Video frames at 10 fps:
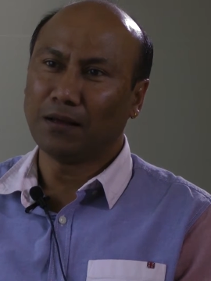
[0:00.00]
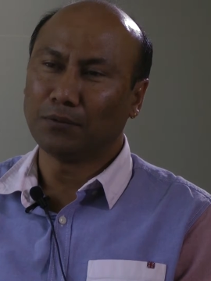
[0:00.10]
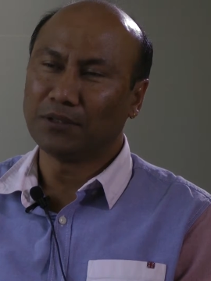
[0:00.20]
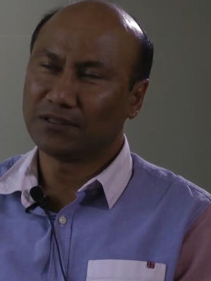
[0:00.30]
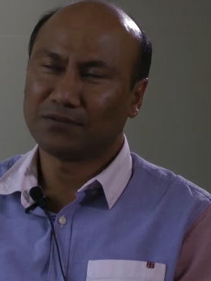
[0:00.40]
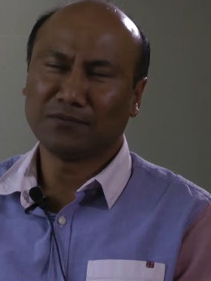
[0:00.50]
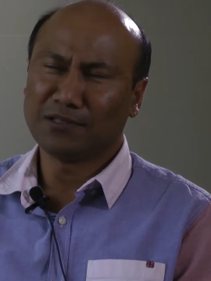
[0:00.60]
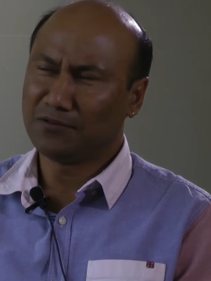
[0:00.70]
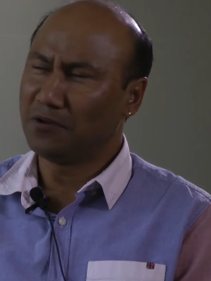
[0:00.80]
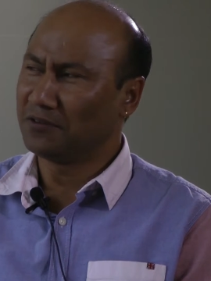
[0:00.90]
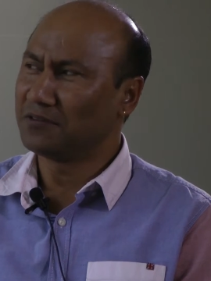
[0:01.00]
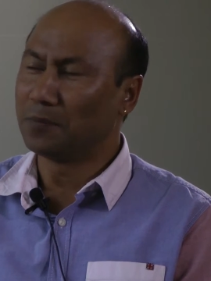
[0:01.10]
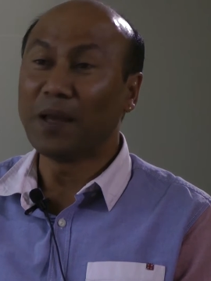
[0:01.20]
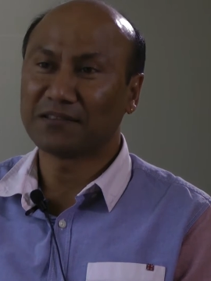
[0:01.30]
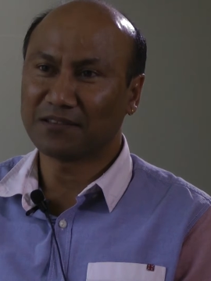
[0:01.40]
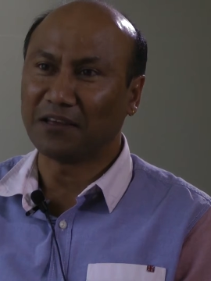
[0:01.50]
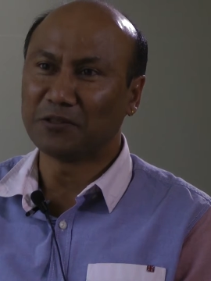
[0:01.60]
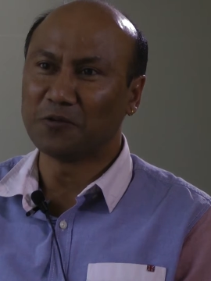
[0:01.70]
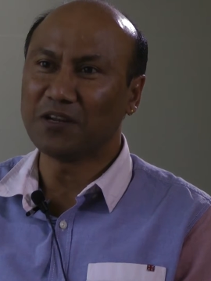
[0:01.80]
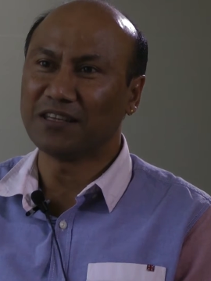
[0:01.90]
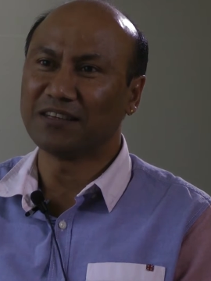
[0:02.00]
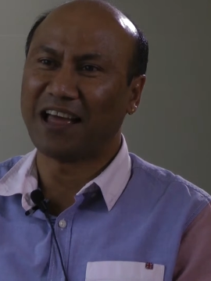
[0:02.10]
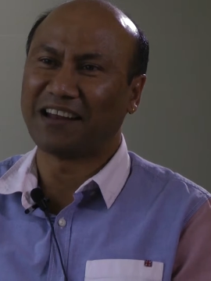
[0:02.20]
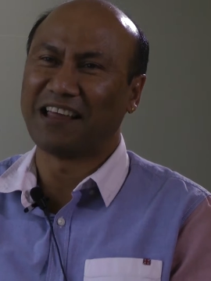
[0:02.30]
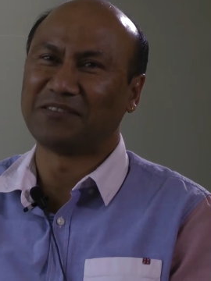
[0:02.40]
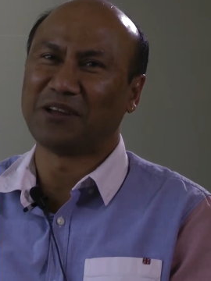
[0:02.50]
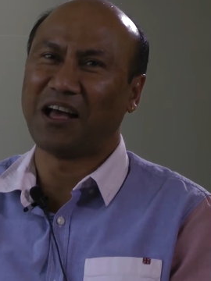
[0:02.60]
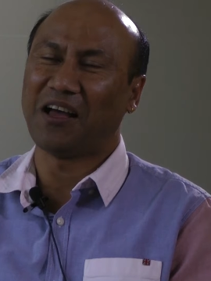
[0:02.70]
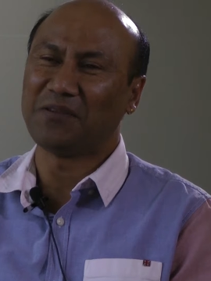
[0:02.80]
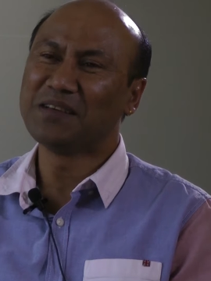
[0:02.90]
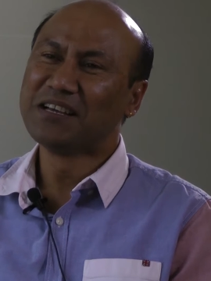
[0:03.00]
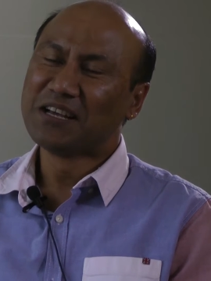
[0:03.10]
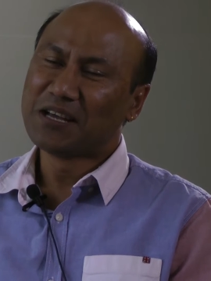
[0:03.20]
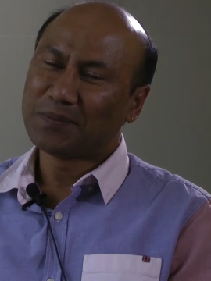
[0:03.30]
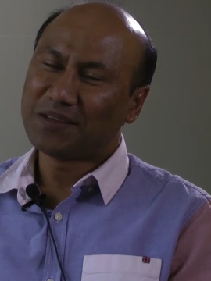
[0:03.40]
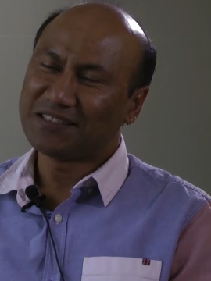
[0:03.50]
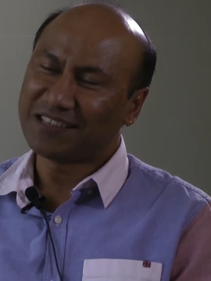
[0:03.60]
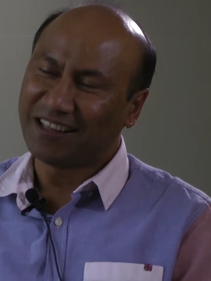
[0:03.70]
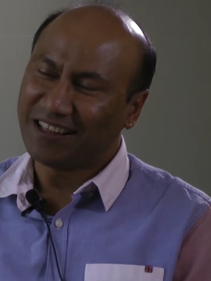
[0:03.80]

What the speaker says: which was not the best thing to read at the time. But